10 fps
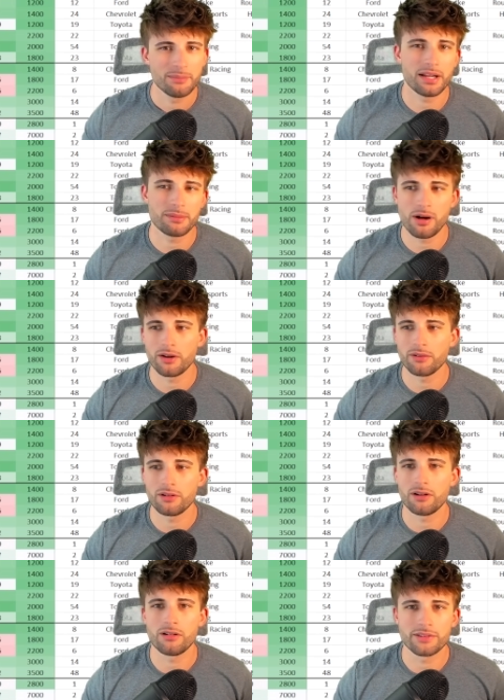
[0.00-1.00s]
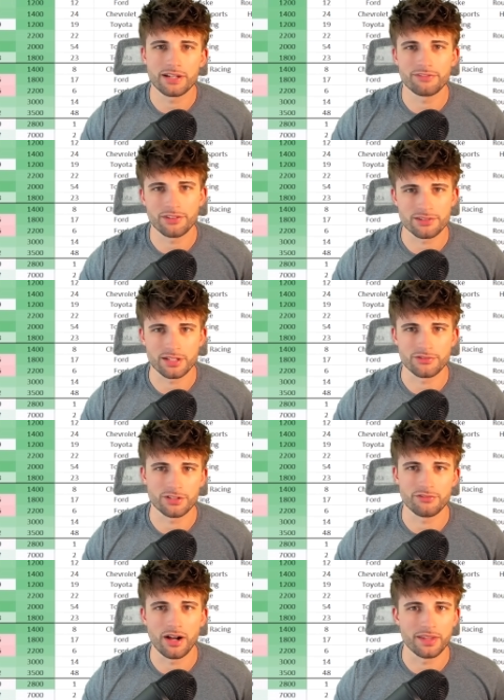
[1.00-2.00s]
betting model, all that fun stuff. You
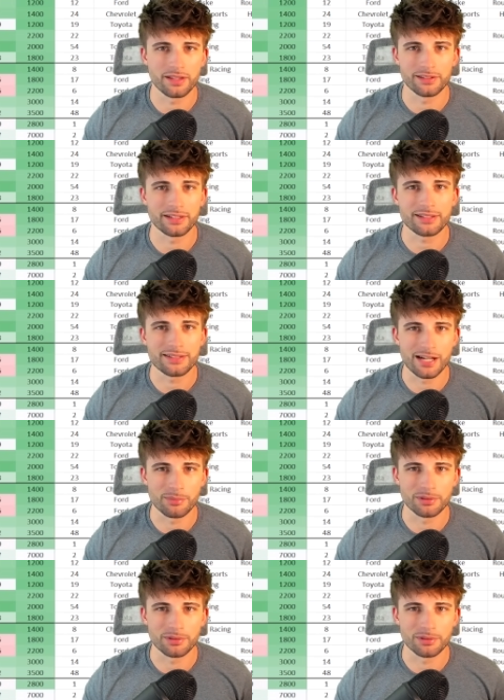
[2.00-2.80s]
can find that link down